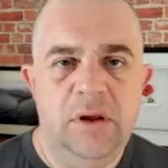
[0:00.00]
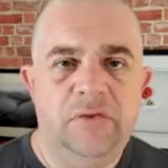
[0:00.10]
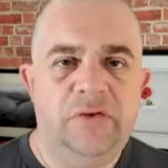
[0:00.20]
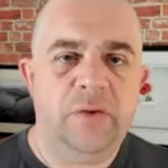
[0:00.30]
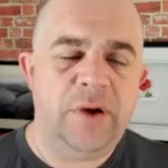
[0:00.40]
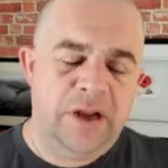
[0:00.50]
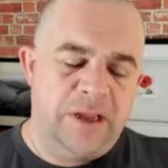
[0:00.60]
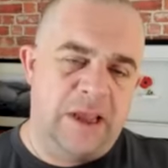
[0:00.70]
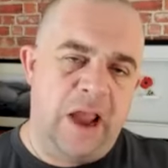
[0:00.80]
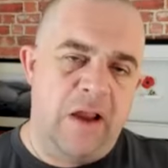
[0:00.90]
So we're going
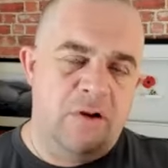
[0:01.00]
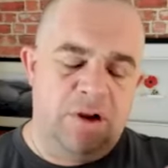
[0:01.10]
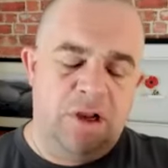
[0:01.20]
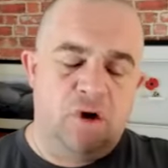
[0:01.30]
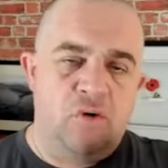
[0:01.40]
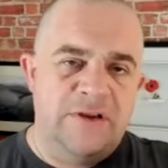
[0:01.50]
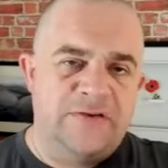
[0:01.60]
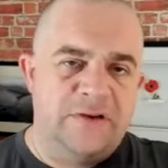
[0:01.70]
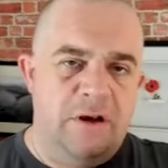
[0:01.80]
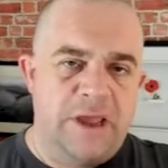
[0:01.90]
to carry on increasing our